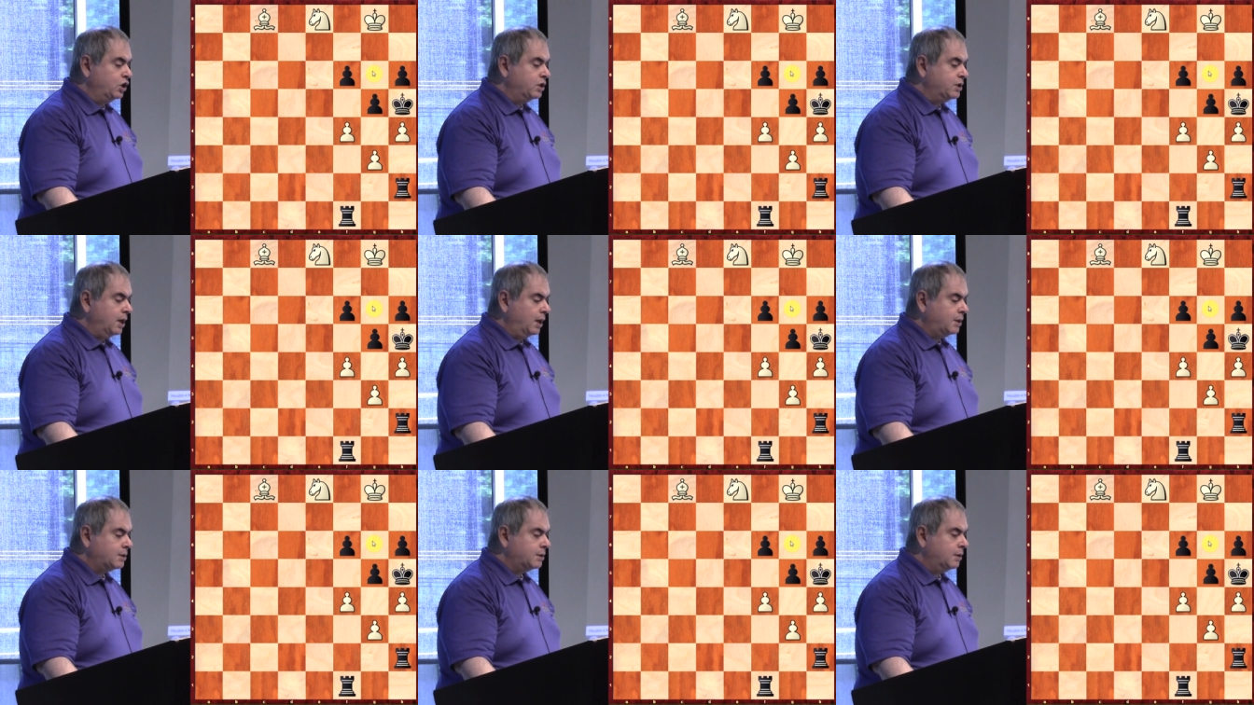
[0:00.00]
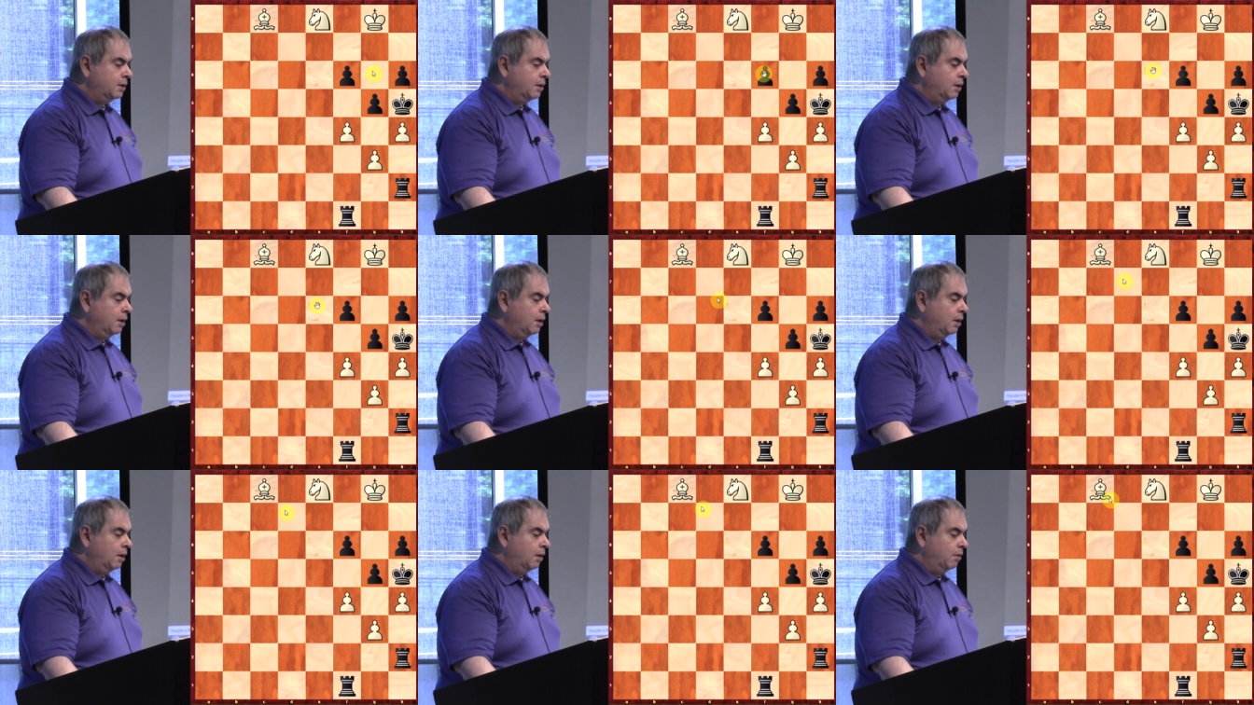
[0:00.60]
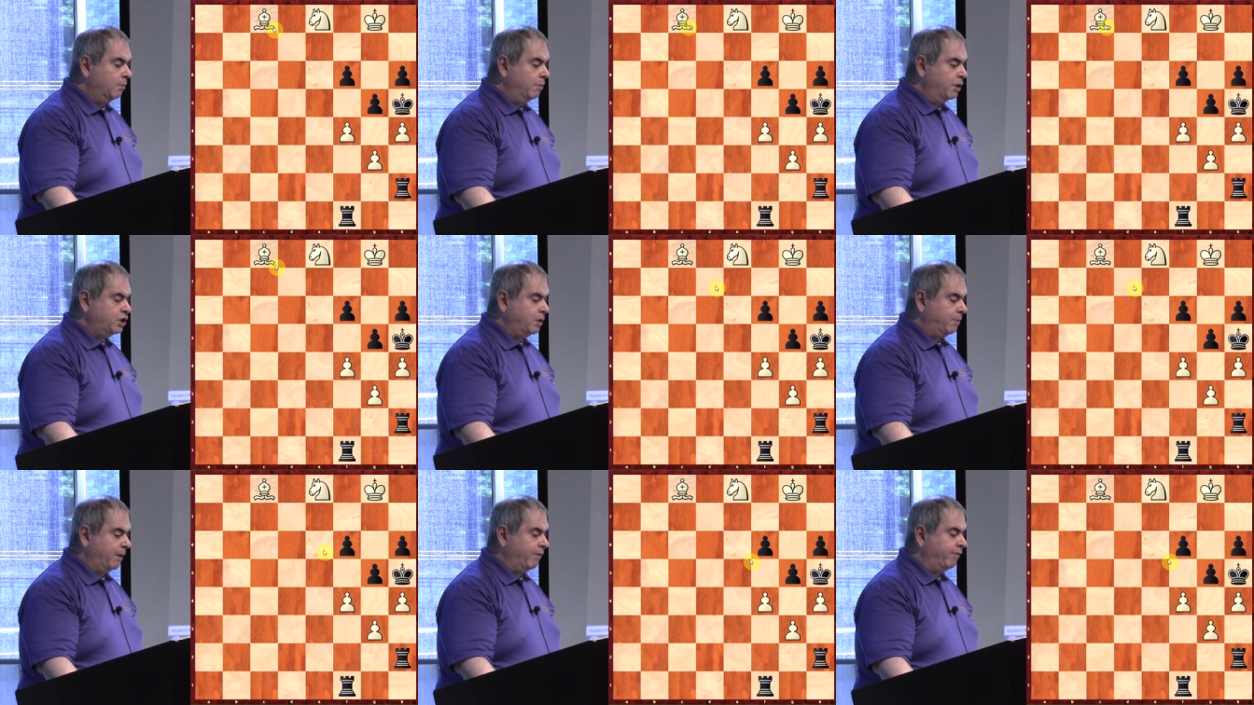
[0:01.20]
g6,
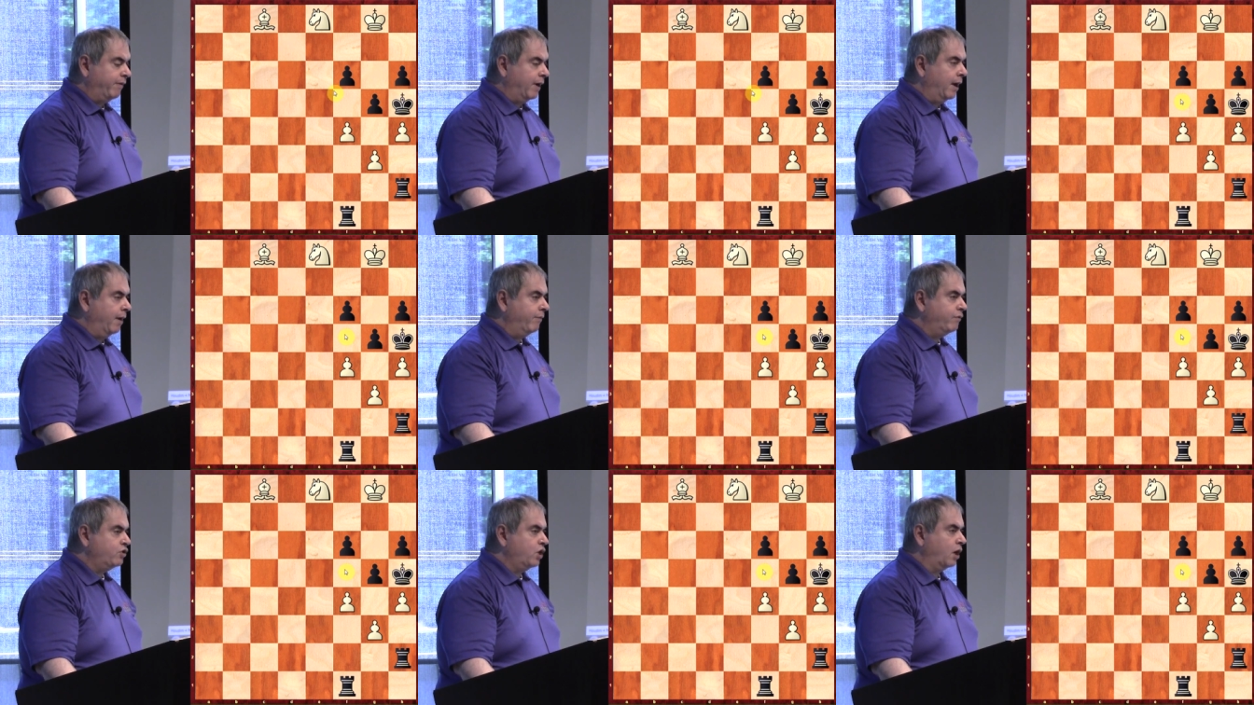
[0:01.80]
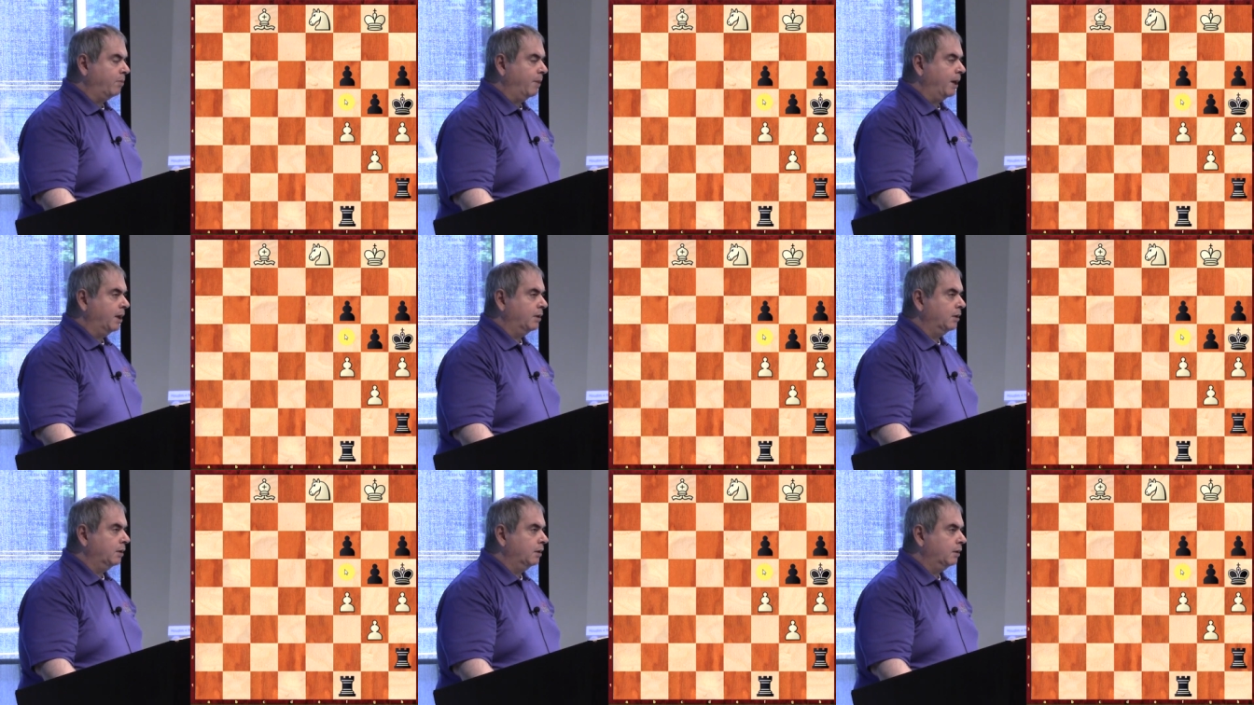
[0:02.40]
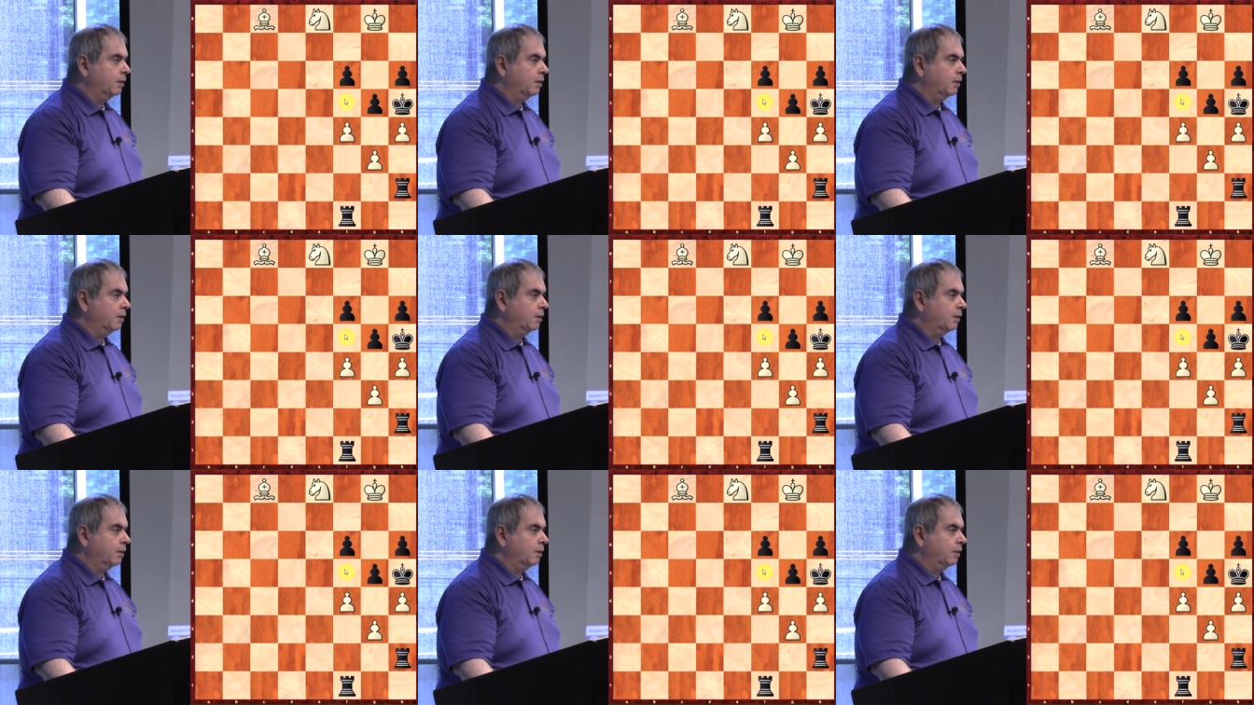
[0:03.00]
bishop f5, checkmate.